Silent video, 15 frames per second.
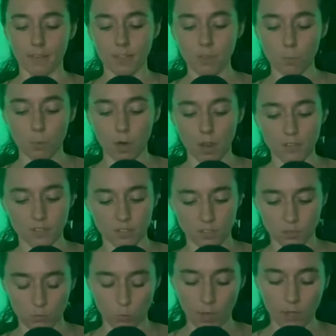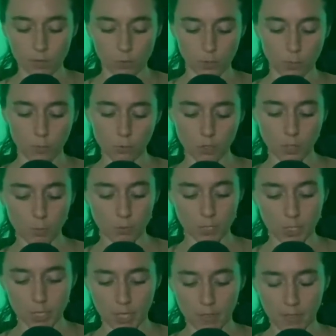in the process as well. So I really
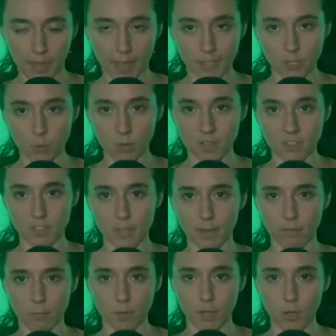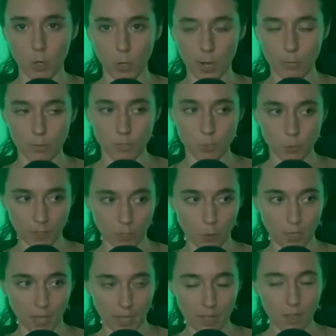appreciate that. I just wanted to let everybody know I was doing
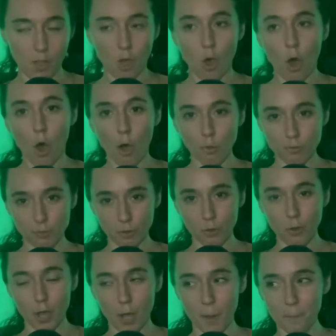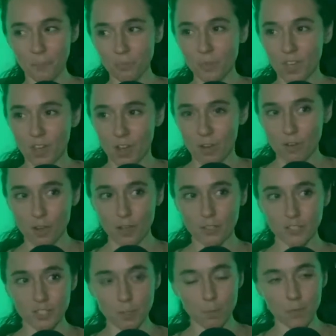okay. Also,
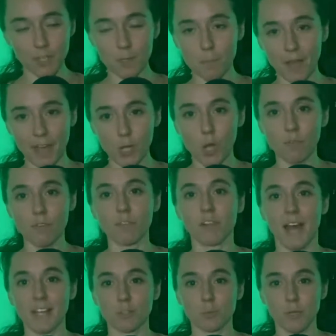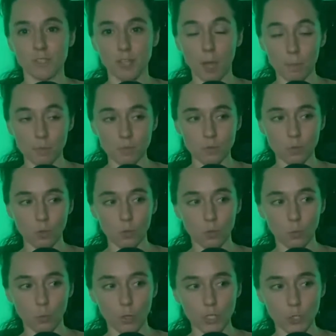to piggyback off of last week's
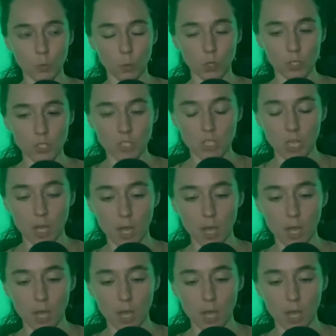episode, which was,